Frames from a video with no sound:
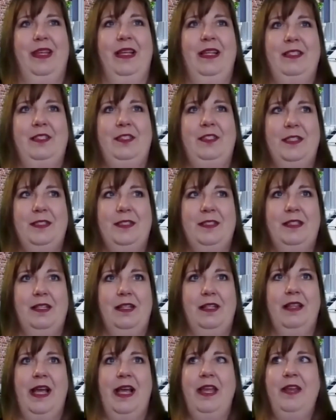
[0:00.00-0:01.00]
It's just
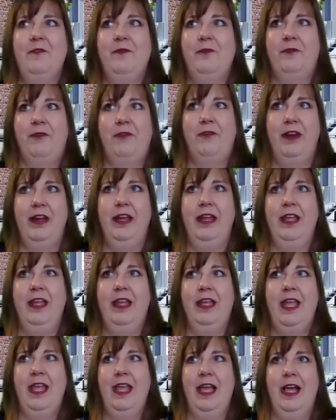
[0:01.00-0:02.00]
light and
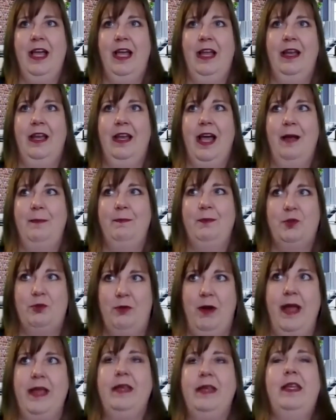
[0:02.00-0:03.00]
freeing, and I'm
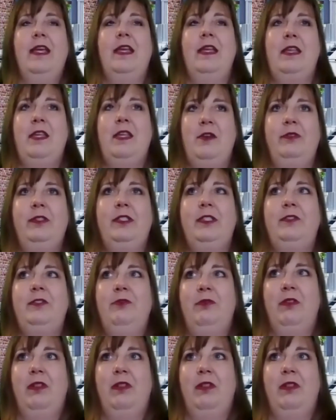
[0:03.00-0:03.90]
trying to get used to